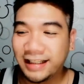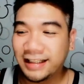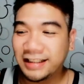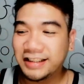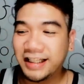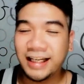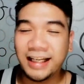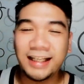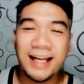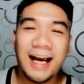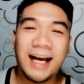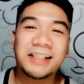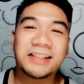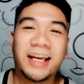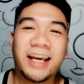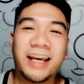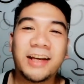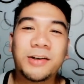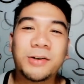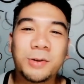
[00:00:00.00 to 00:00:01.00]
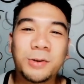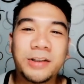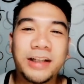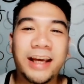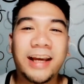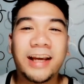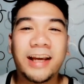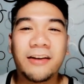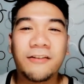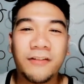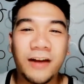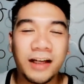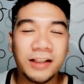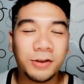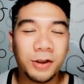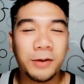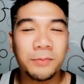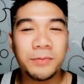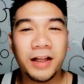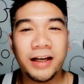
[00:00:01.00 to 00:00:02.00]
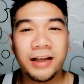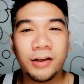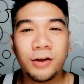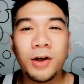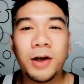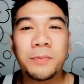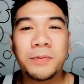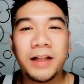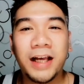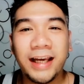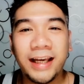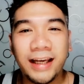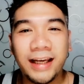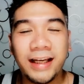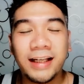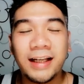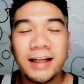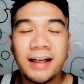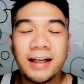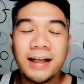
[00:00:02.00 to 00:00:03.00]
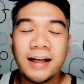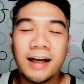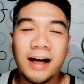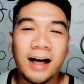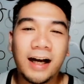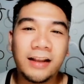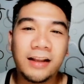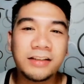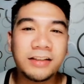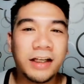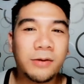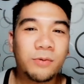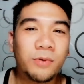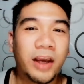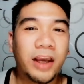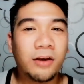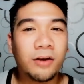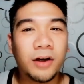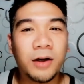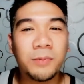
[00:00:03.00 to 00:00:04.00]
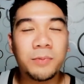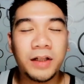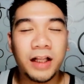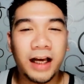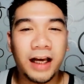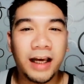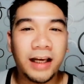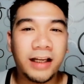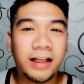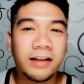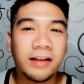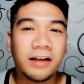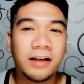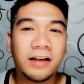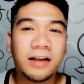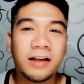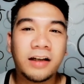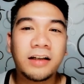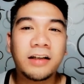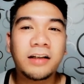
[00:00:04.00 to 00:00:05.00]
is that it has a cooling effect. So you apply it the same way you applied the